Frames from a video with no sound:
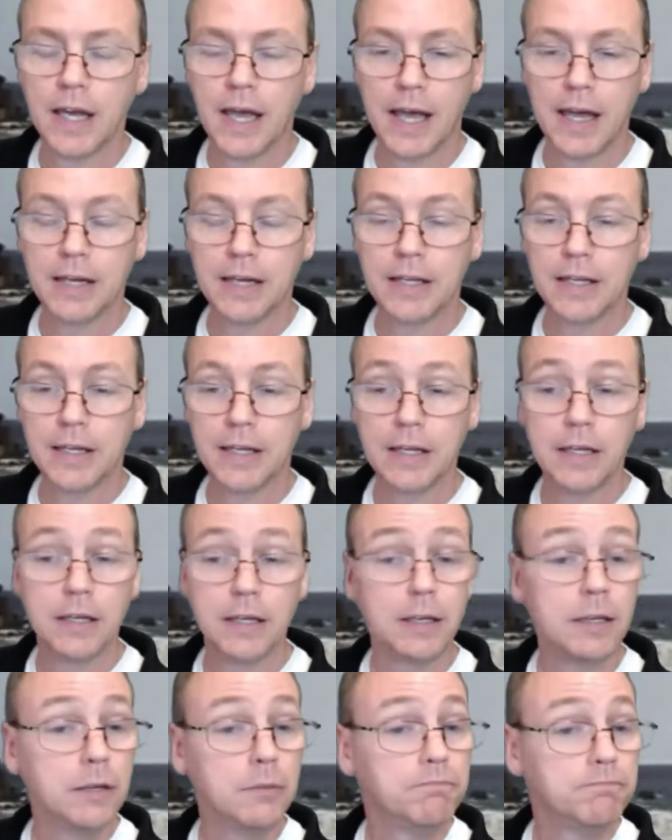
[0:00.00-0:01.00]
And
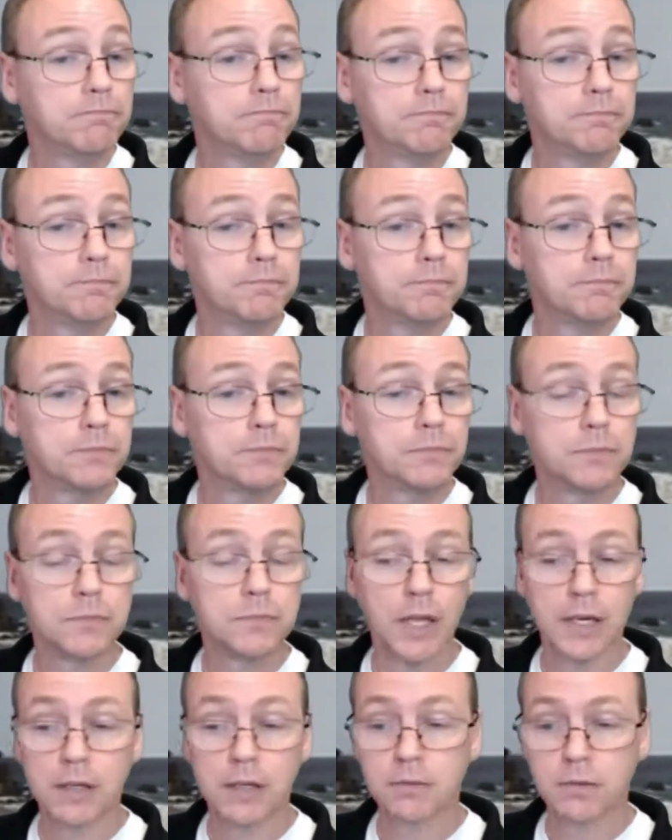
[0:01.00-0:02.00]
he
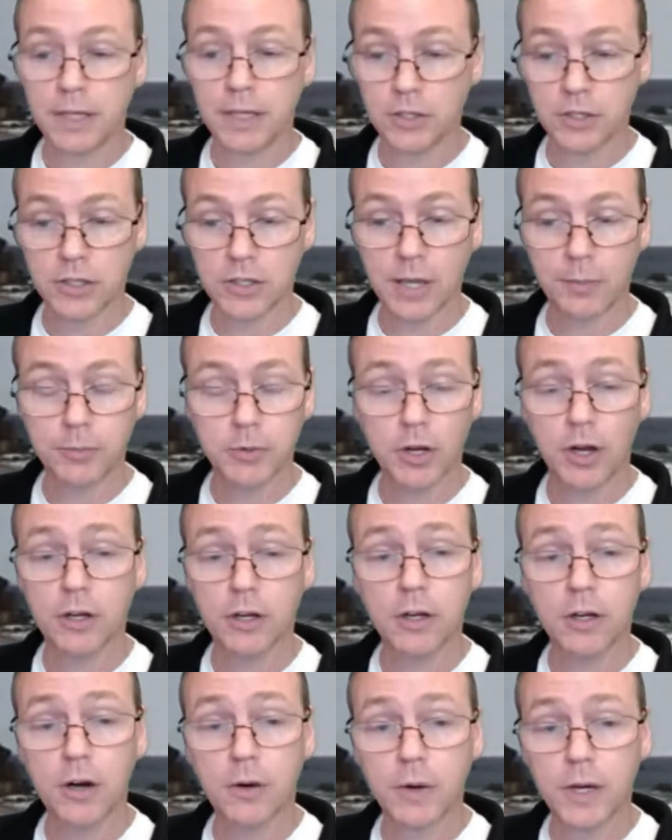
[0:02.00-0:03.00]
didn't. He just kept
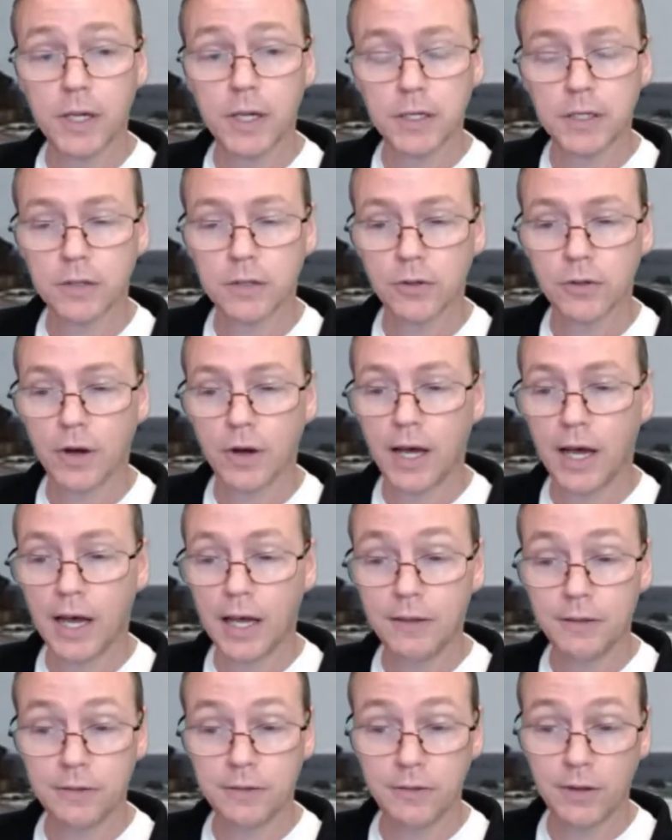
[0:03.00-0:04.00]
on going. So
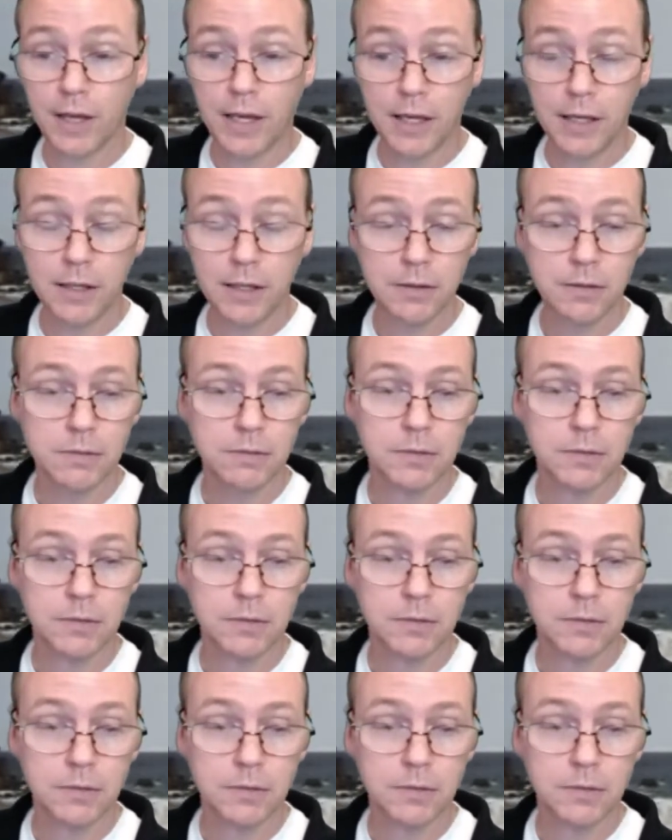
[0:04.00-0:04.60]
I say,